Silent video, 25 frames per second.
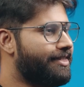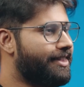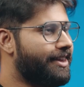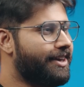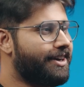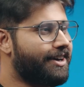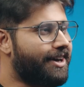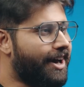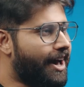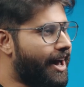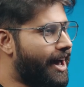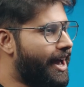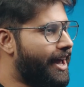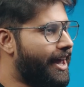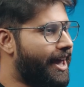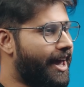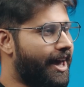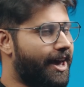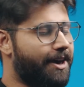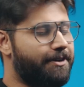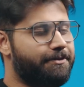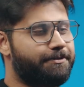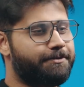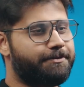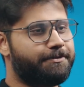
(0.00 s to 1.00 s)
think I
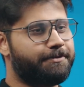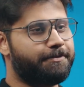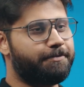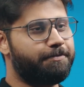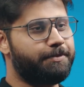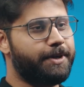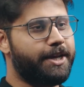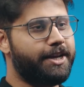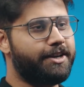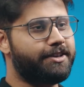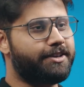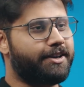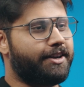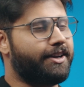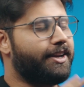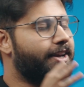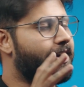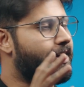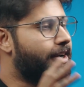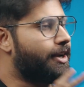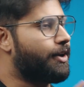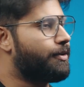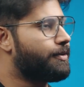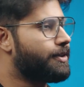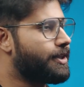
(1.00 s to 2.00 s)
have been running
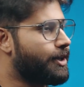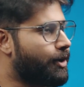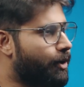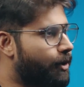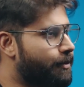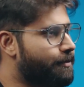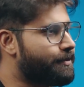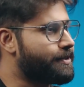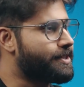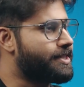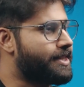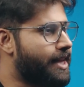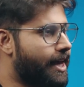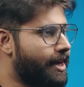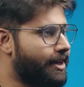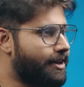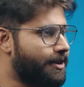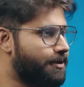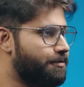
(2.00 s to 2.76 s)
around the office like